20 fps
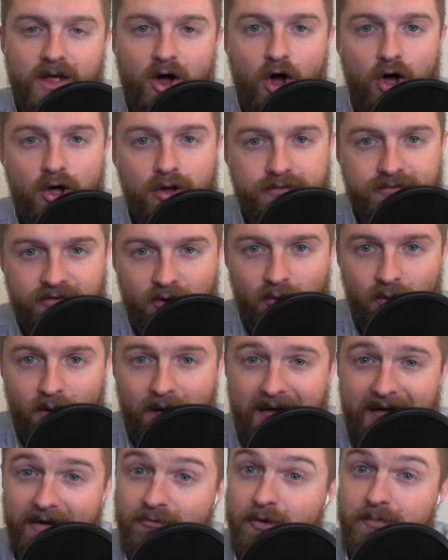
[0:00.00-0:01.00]
Also,
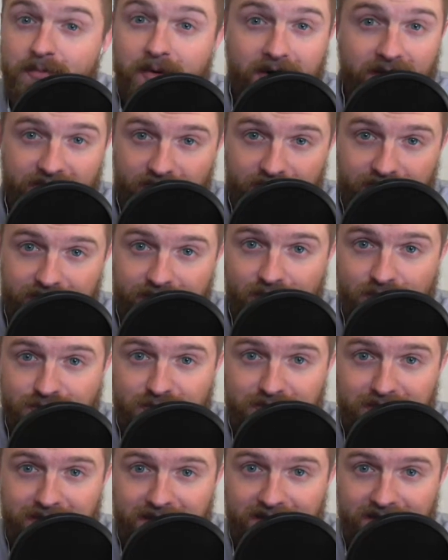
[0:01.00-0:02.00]
everybody's on
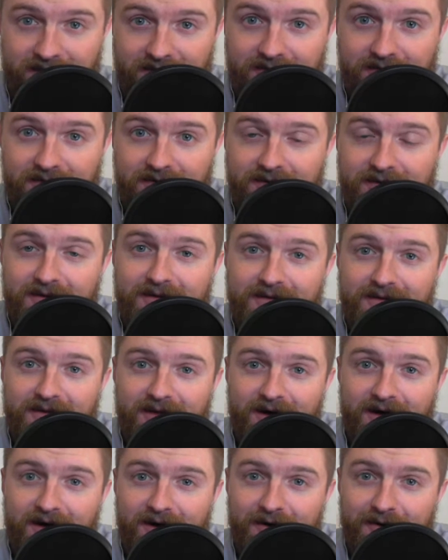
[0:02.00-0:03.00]
social media,
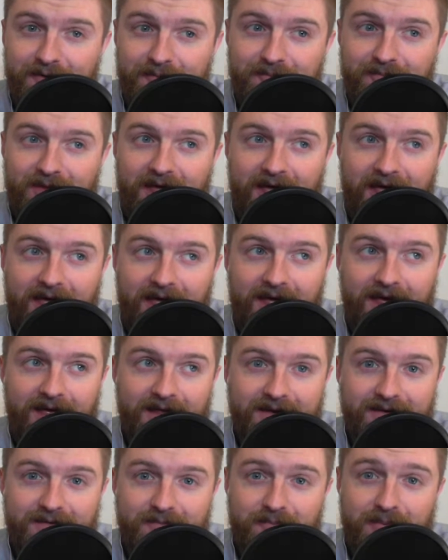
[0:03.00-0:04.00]

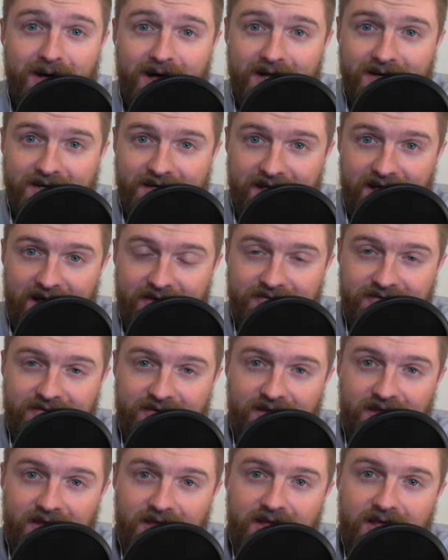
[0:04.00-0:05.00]
and
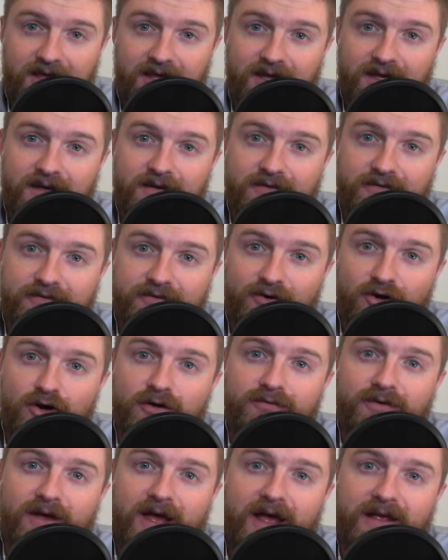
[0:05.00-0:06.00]
podcasting can
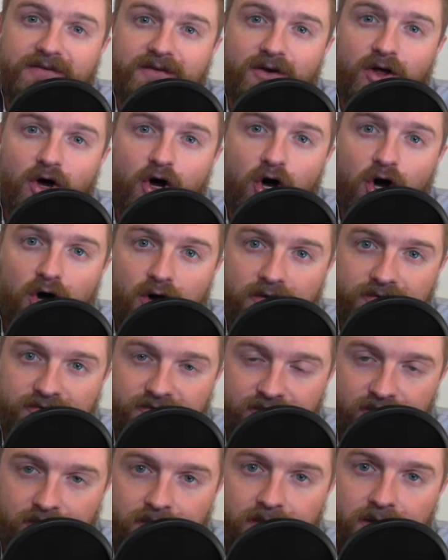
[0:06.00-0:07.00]
serve as an
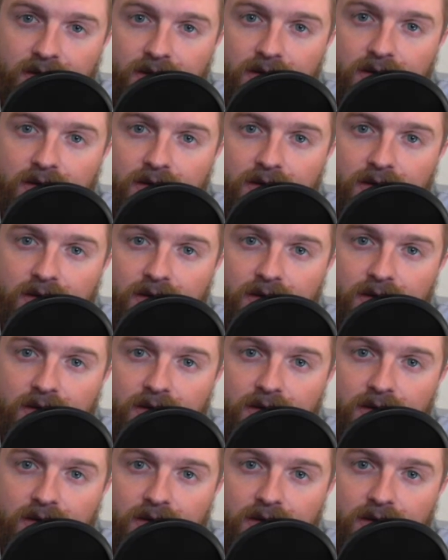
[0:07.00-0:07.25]
awesome